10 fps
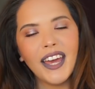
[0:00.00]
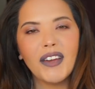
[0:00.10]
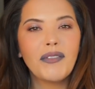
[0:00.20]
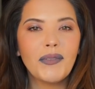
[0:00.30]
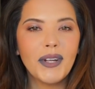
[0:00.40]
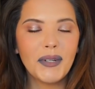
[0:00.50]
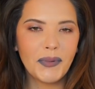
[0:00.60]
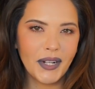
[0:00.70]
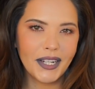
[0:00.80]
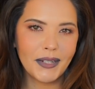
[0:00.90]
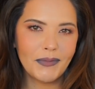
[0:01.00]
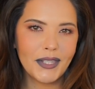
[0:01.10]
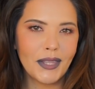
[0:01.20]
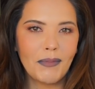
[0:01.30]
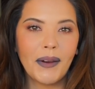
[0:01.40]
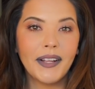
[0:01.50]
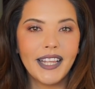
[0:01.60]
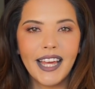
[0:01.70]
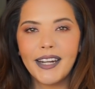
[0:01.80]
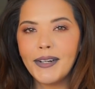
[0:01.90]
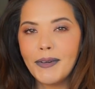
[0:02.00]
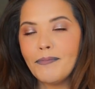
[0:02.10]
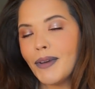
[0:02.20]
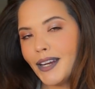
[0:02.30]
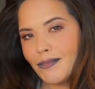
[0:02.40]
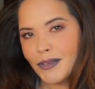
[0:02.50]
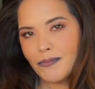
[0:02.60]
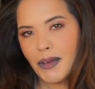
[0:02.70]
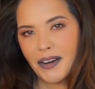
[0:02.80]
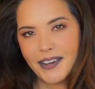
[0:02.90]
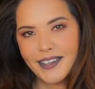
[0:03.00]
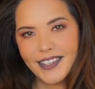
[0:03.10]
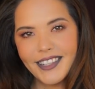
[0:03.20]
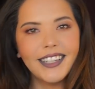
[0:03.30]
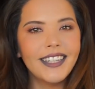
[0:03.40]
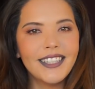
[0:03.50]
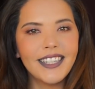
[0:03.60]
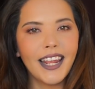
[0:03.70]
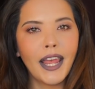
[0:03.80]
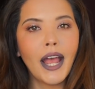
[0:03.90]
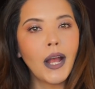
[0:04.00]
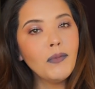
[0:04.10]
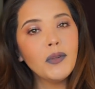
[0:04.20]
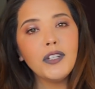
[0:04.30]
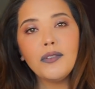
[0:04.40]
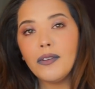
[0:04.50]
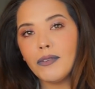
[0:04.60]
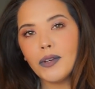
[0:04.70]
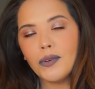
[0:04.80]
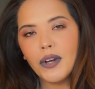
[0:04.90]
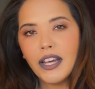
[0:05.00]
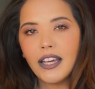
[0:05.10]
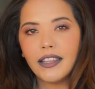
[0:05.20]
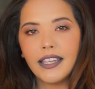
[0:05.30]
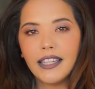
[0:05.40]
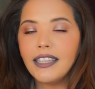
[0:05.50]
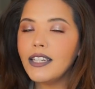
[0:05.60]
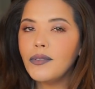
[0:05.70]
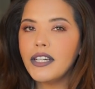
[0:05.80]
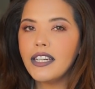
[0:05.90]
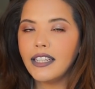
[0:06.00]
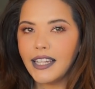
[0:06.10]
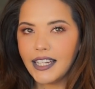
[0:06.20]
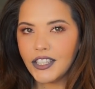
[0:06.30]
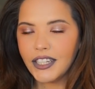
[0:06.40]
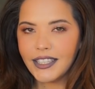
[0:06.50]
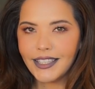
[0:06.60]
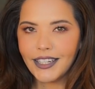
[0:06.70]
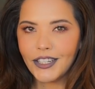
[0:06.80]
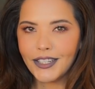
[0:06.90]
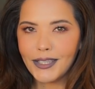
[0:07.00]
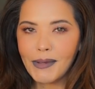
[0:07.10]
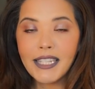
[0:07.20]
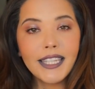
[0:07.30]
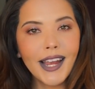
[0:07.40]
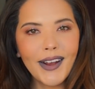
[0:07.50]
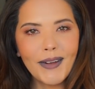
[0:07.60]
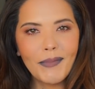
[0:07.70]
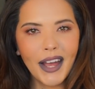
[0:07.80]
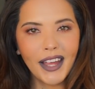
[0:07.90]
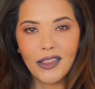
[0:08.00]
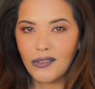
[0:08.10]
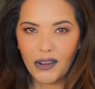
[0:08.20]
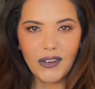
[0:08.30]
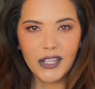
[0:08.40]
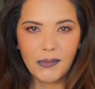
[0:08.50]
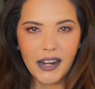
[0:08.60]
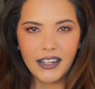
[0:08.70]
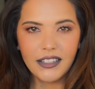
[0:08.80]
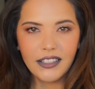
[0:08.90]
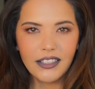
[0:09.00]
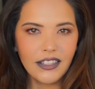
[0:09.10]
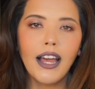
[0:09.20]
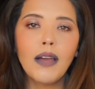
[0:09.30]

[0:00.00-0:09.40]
Hey everyone, welcome to the Mariel Hatter. My name is Mariel and today I'm going to review the Liquid Lash Extensions Mascara by Thrive Causemetics.